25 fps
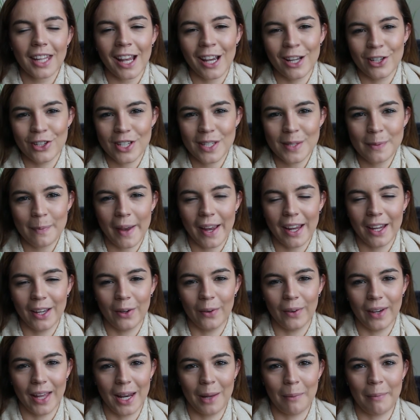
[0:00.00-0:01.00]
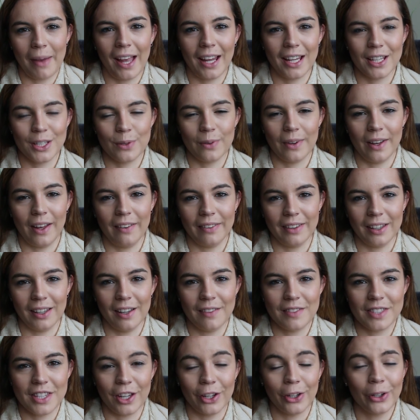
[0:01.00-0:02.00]
And just by, you know, getting back into a healthy
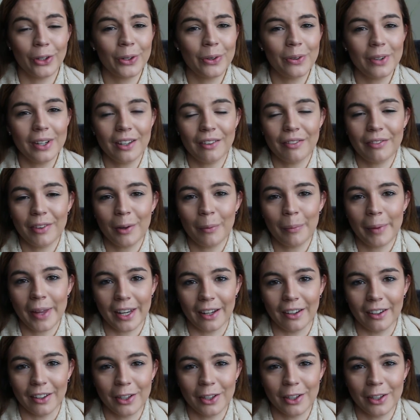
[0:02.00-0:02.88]
lifestyle, you're going to feel better.